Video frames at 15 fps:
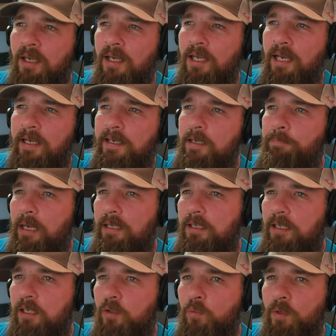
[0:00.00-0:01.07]
And he
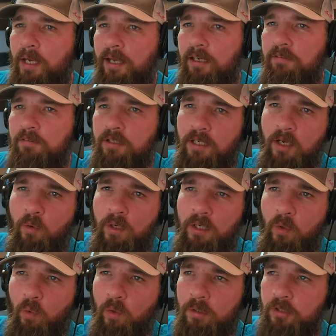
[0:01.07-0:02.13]
painted it red to go on
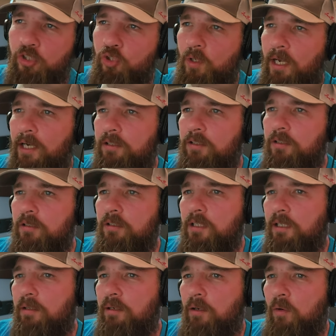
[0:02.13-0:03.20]
an orange tractor,
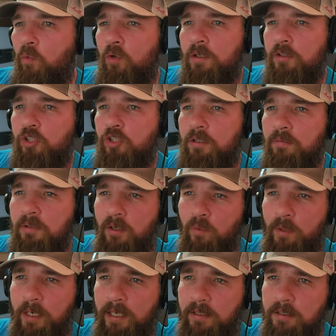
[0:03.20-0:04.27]
and orange and
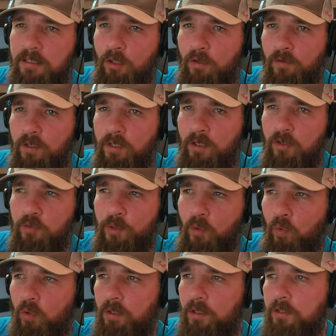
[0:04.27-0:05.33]
red and silver goes with
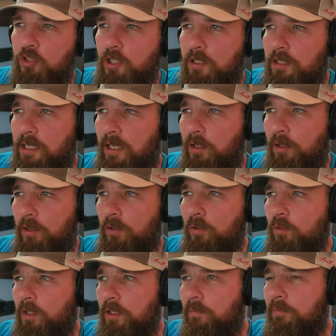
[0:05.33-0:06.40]
orange and
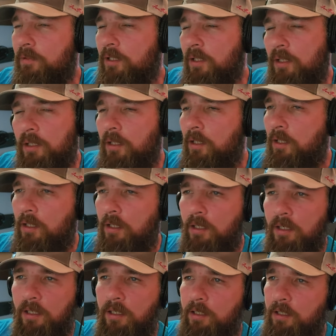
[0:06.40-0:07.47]
yellow. And
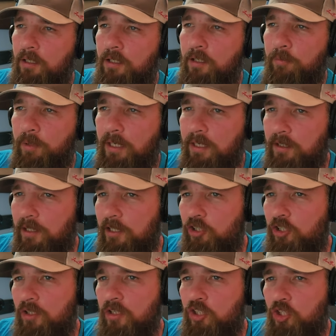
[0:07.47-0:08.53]
man, he
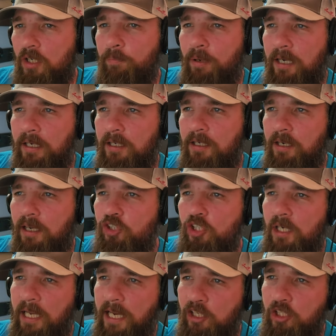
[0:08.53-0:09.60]
should have painted it. He
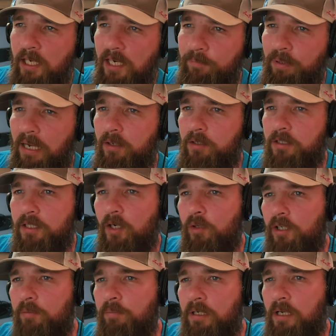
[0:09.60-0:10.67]
should have actually had it powder
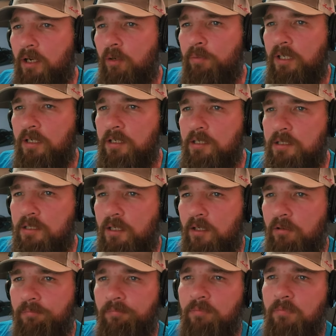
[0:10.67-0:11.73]
coated, because
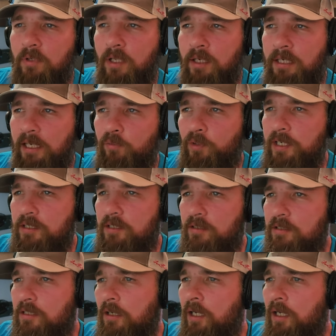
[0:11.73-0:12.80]
again, reasons.